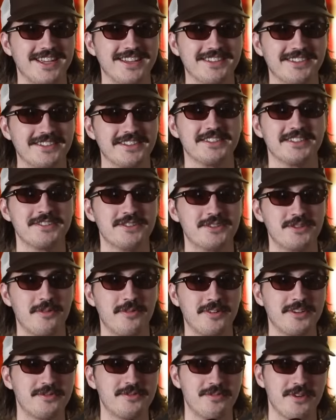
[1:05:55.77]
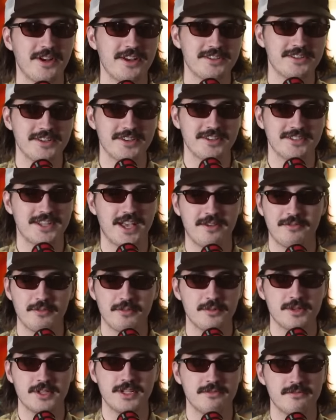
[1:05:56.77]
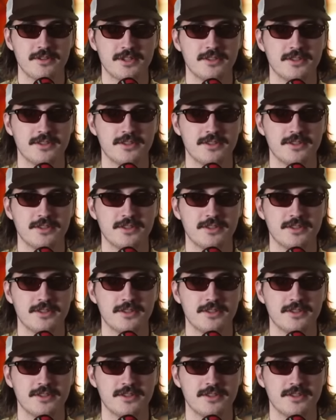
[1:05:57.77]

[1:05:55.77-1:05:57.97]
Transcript: He's like, so much pressure. Devin wouldn't even do